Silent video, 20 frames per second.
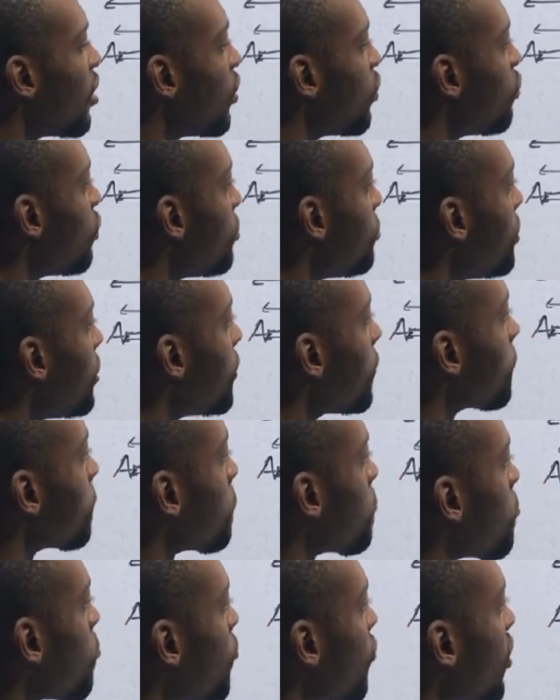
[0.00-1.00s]
will be
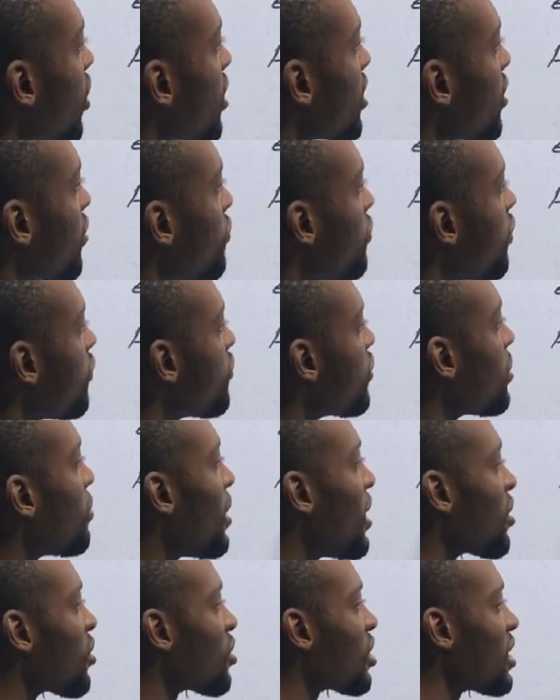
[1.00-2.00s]
50
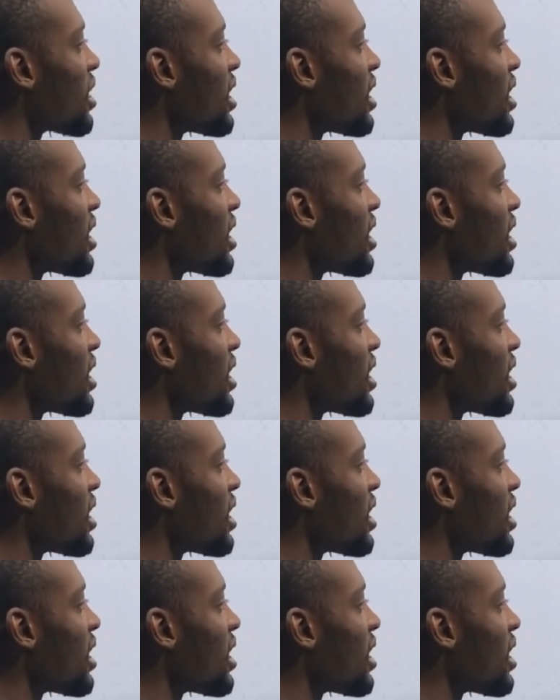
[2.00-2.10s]
minus